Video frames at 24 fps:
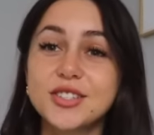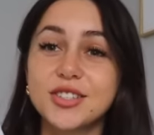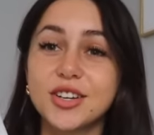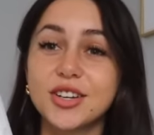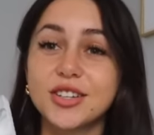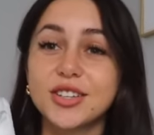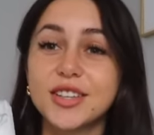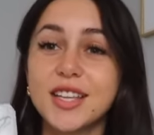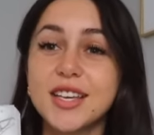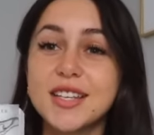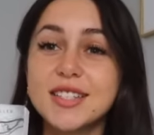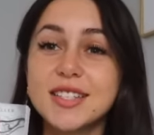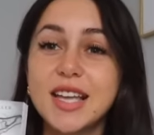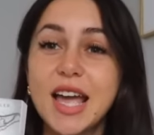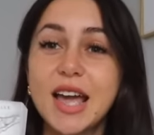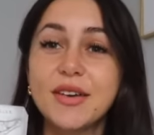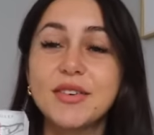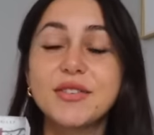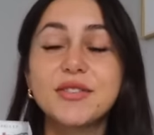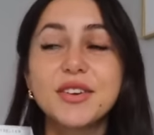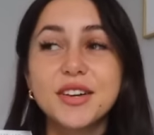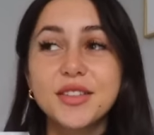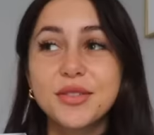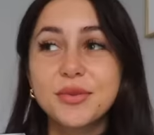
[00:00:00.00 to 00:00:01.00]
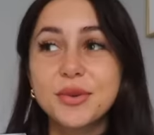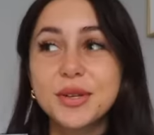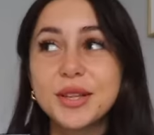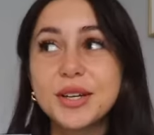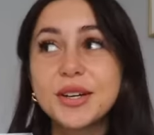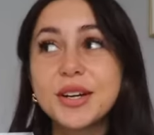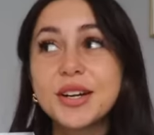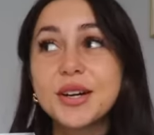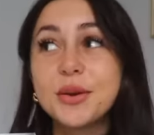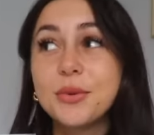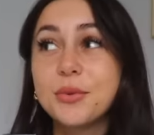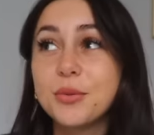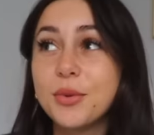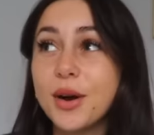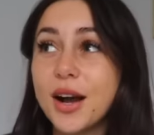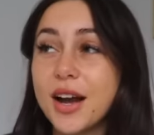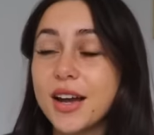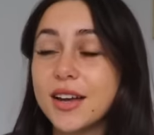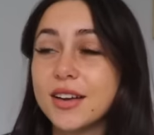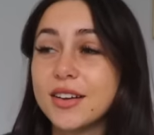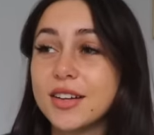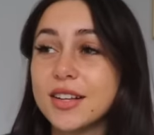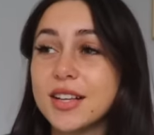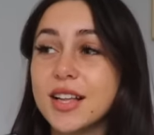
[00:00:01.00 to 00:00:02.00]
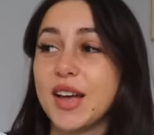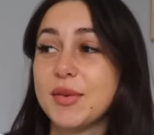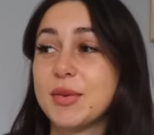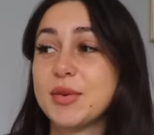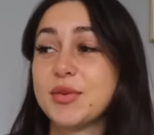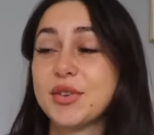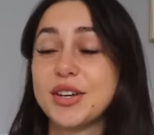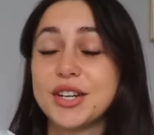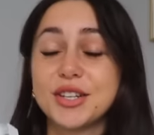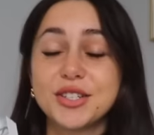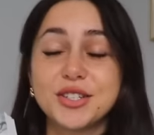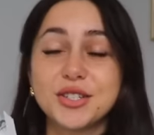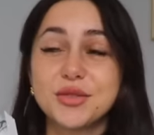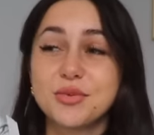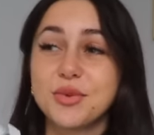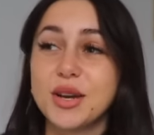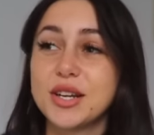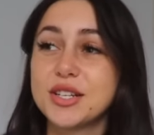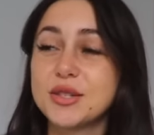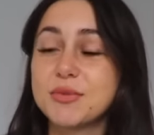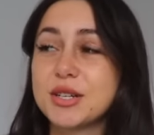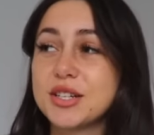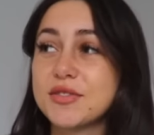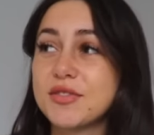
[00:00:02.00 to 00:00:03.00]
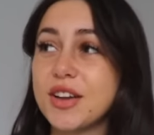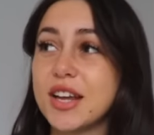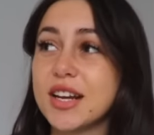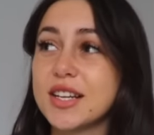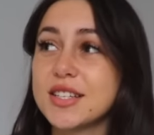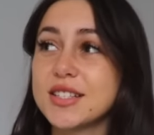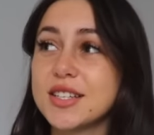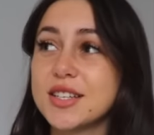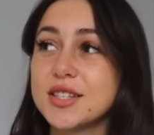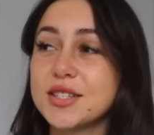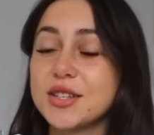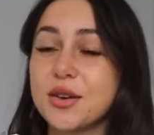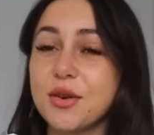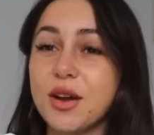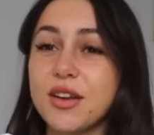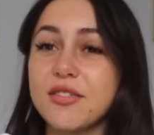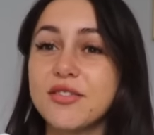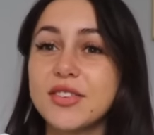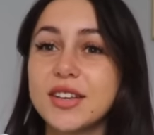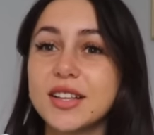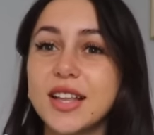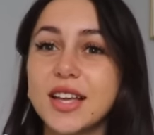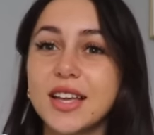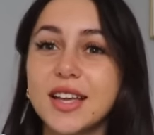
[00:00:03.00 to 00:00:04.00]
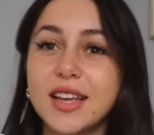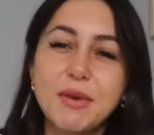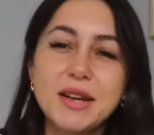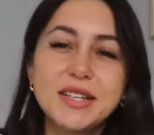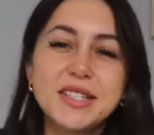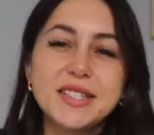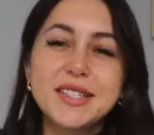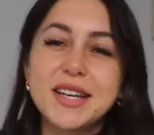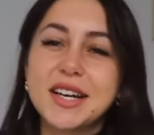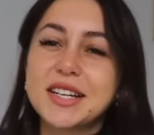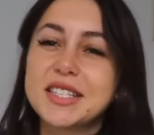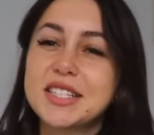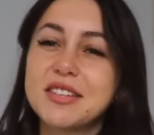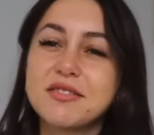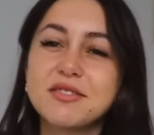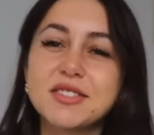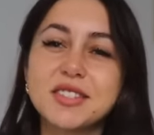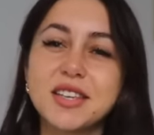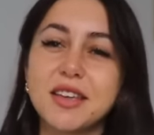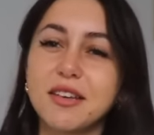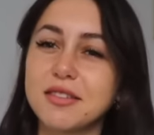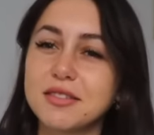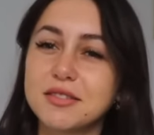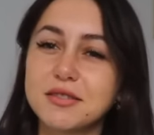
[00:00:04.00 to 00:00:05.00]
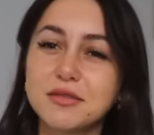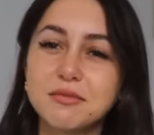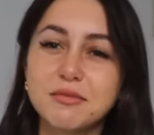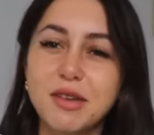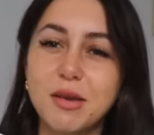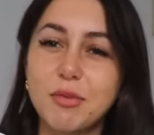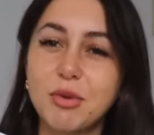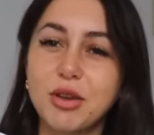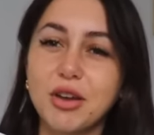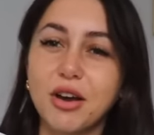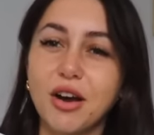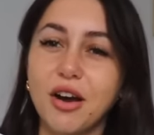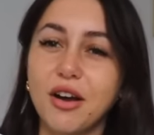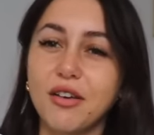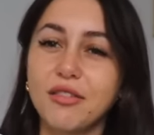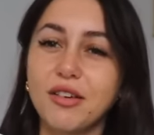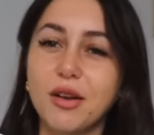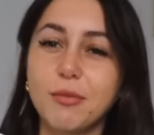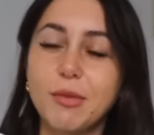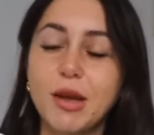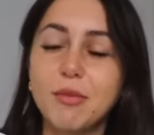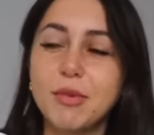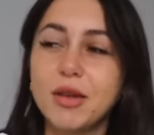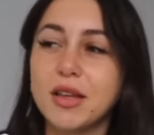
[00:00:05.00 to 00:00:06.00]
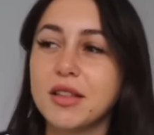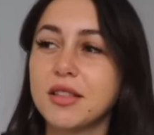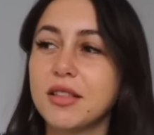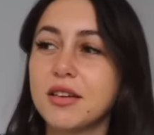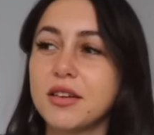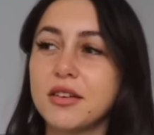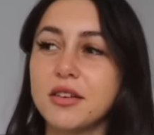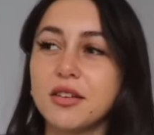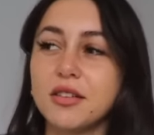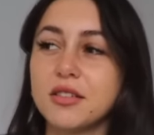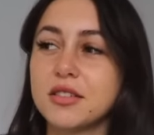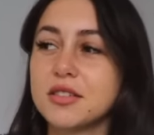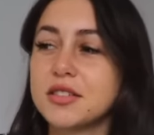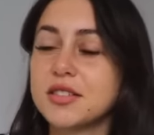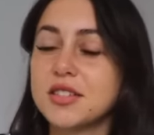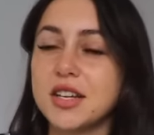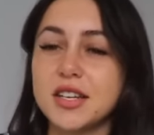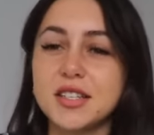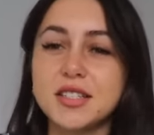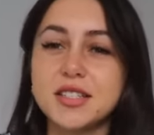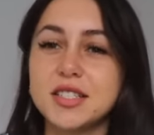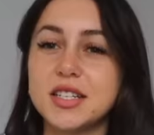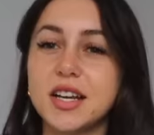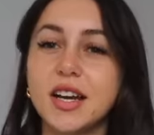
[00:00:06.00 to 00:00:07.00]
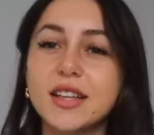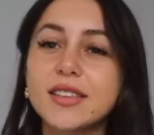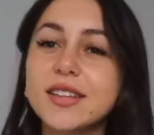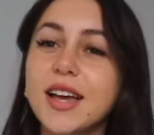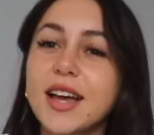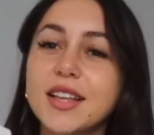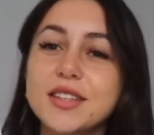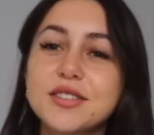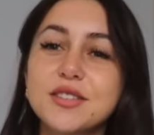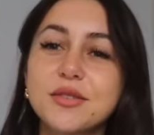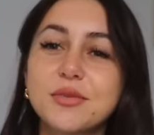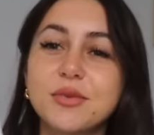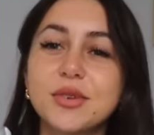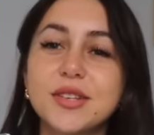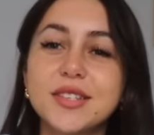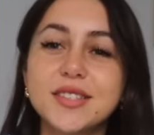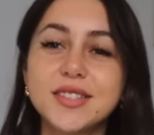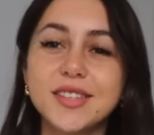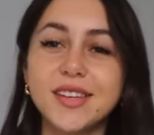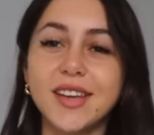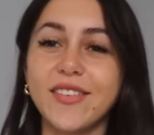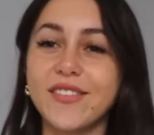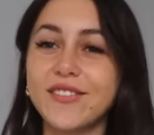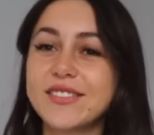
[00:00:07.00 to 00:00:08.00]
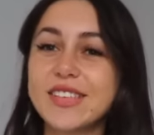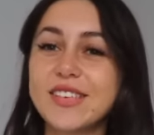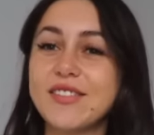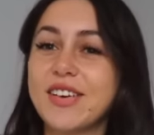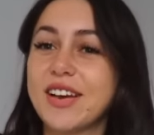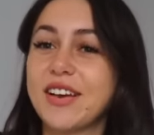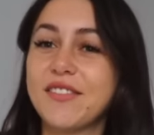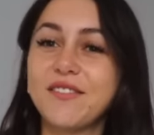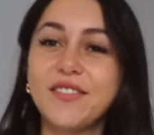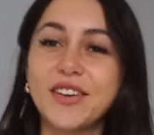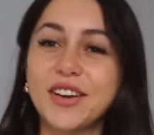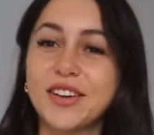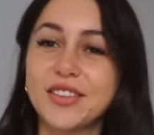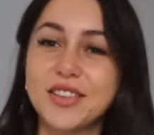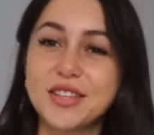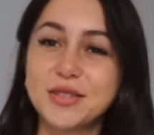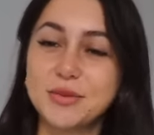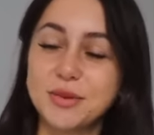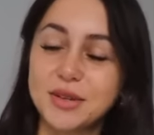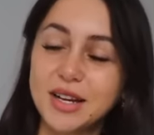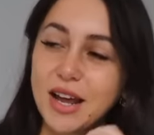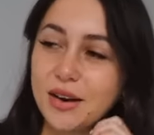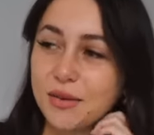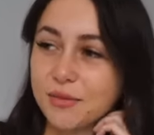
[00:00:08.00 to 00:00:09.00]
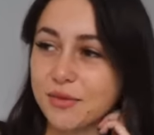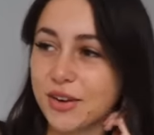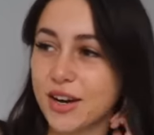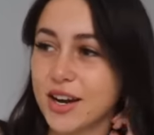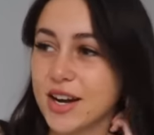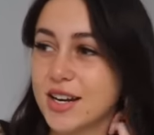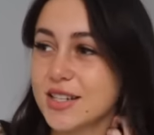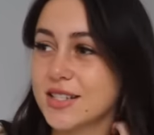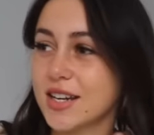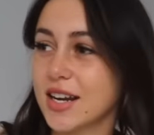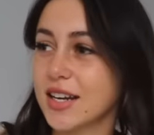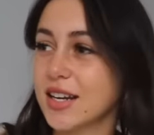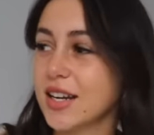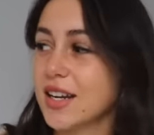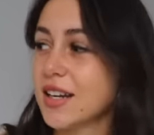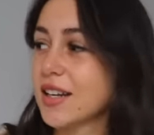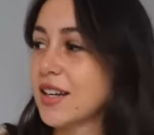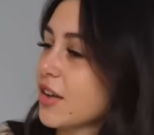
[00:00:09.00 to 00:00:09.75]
start this. I haven't read a thriller in a while. I've been reading just way too much fantasy so I feel like my detective skills may be off. I may be a little dusty on that so we'll see if I can figure this one out. I'm very excited.